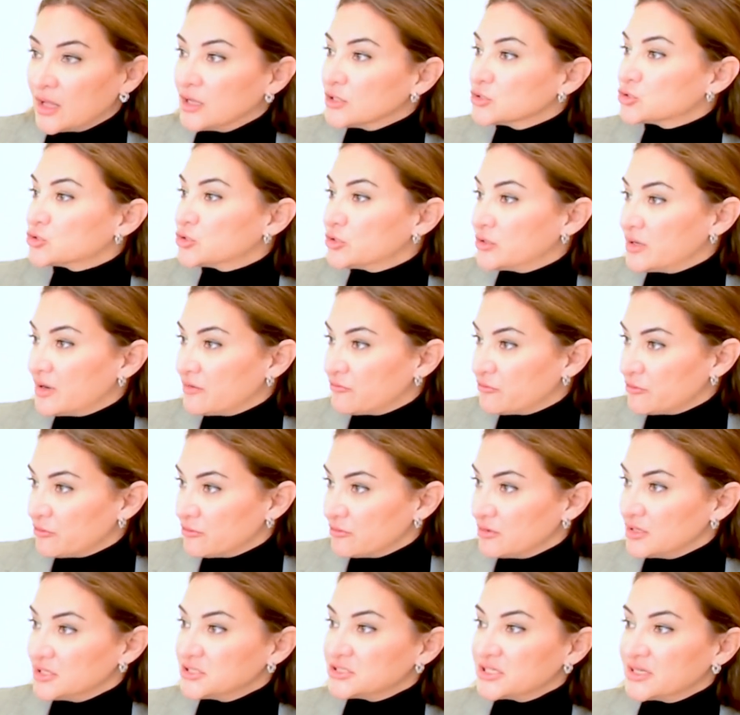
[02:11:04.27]
culture, every
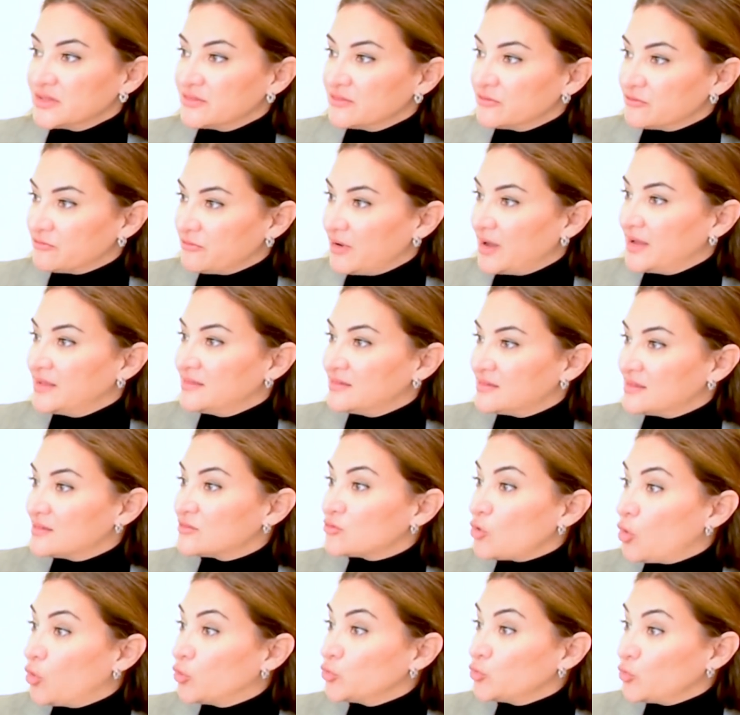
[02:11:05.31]
religion finds
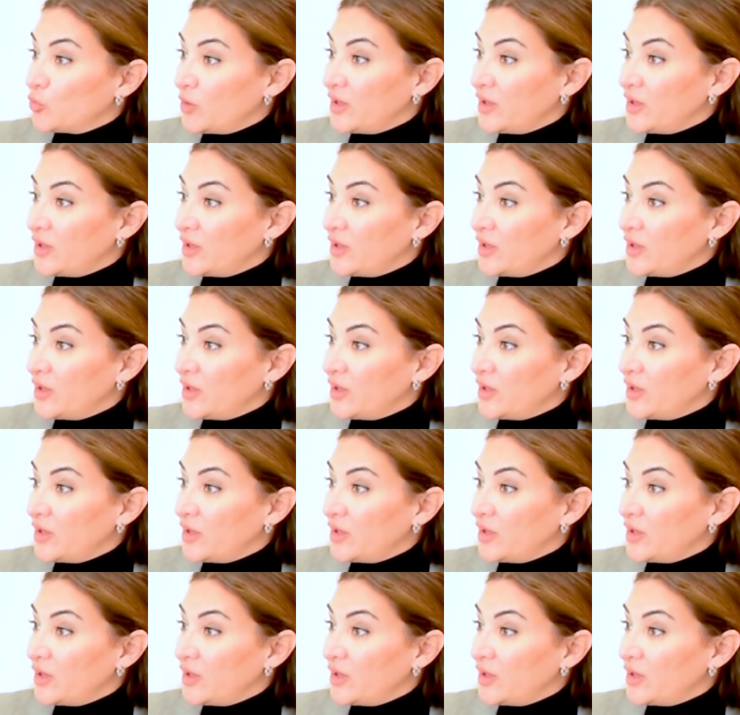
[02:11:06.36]
its own